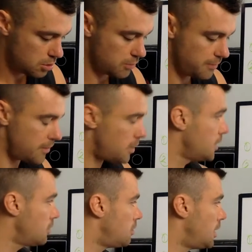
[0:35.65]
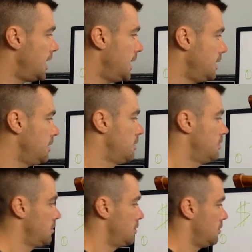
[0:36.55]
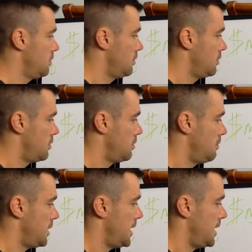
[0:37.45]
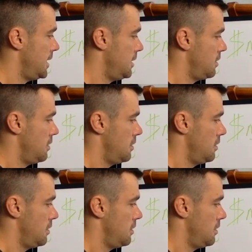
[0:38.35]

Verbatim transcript: to find a way to make